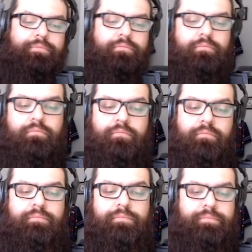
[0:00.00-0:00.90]

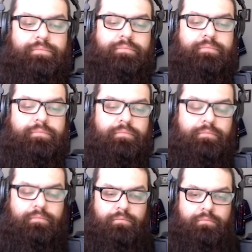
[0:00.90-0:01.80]

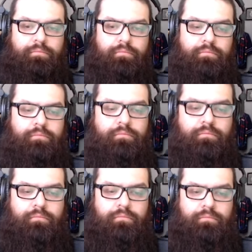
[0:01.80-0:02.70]

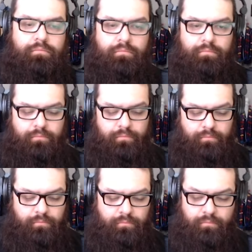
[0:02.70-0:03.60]

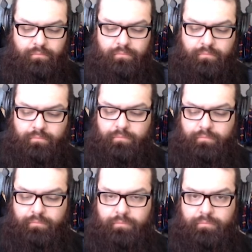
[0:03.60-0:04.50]

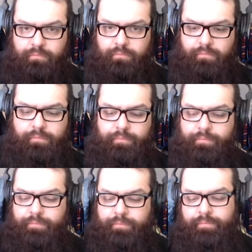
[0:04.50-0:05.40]

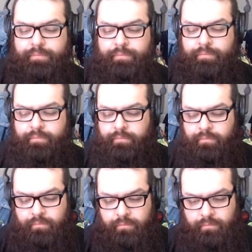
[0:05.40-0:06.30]

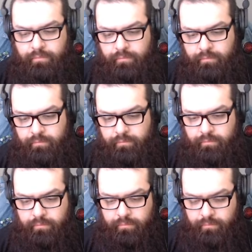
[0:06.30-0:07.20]

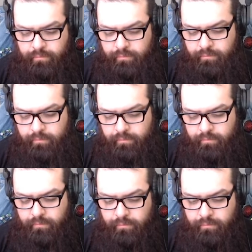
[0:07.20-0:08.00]
This person isn't speaking.